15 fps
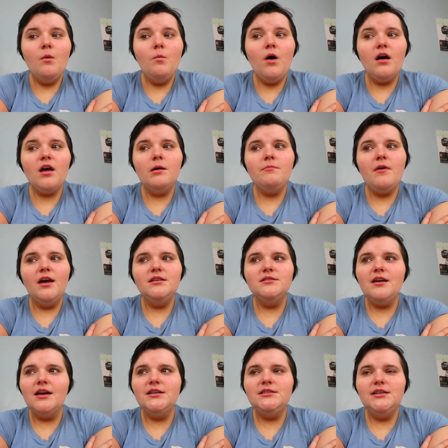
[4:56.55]
Work on my
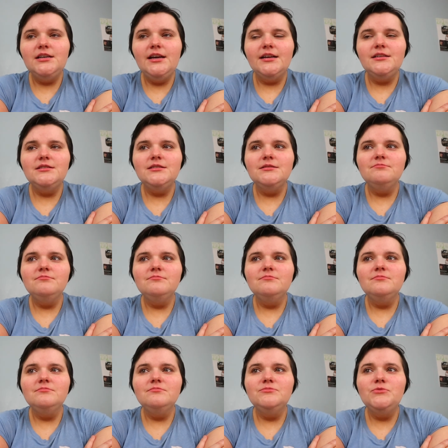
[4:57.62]
anxiety and
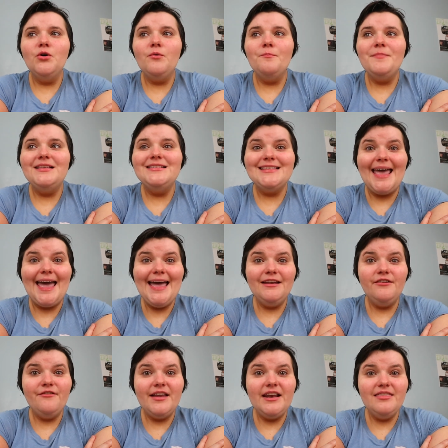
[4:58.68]
not be
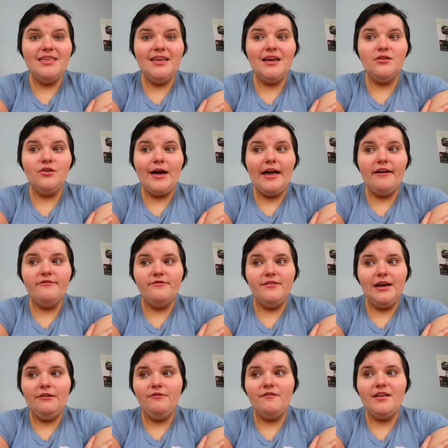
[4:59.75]
scared of anything and not have
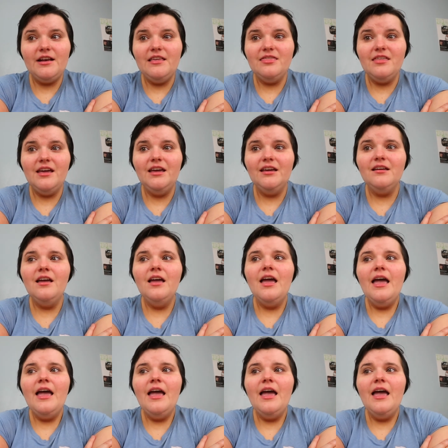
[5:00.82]
fear of anything,